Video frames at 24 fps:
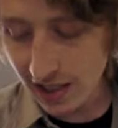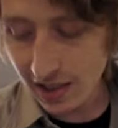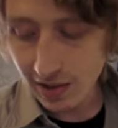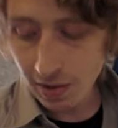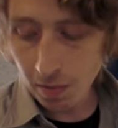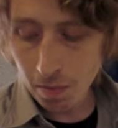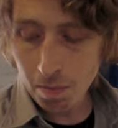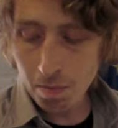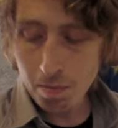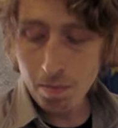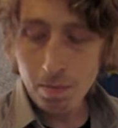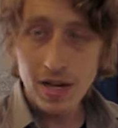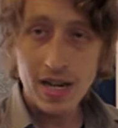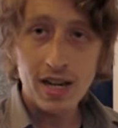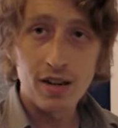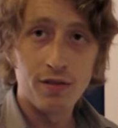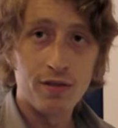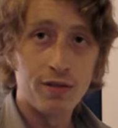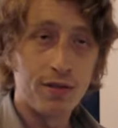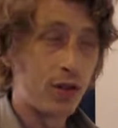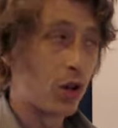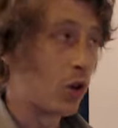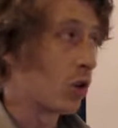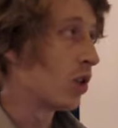is a bit
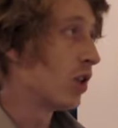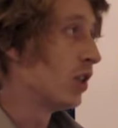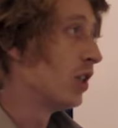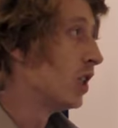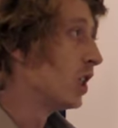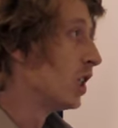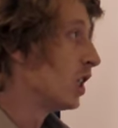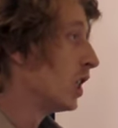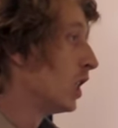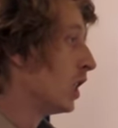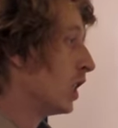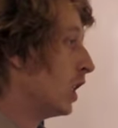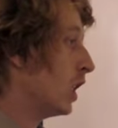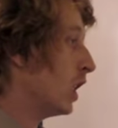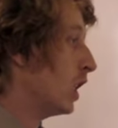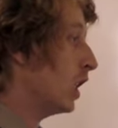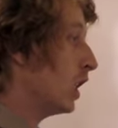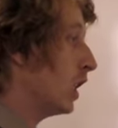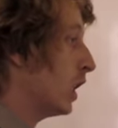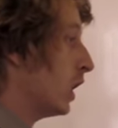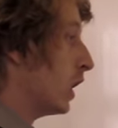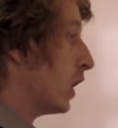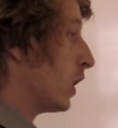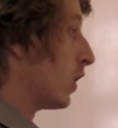foreign.
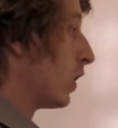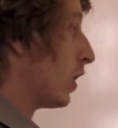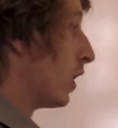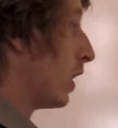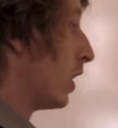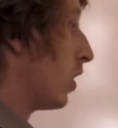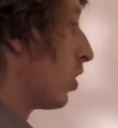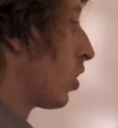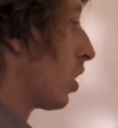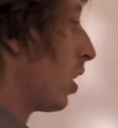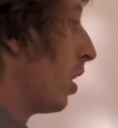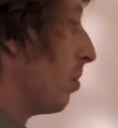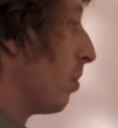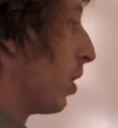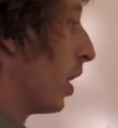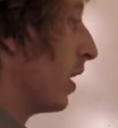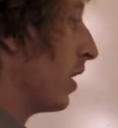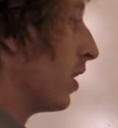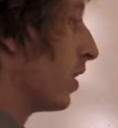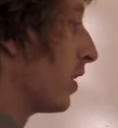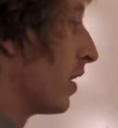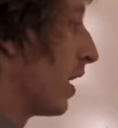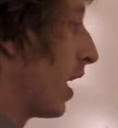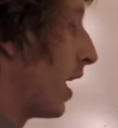So let's try and break
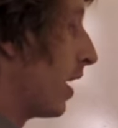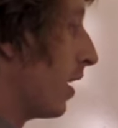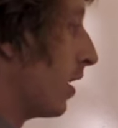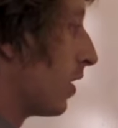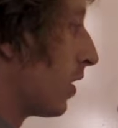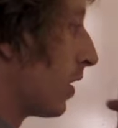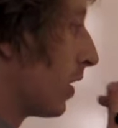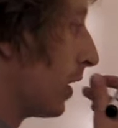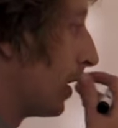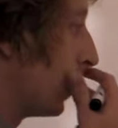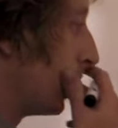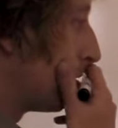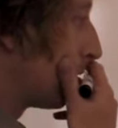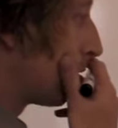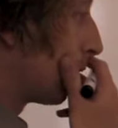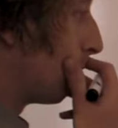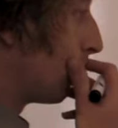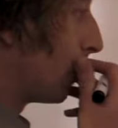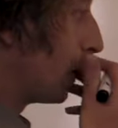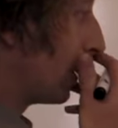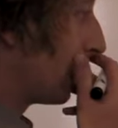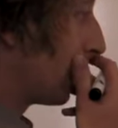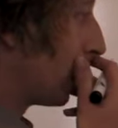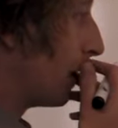this down into
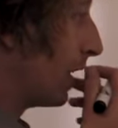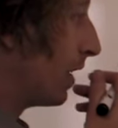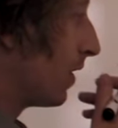something you can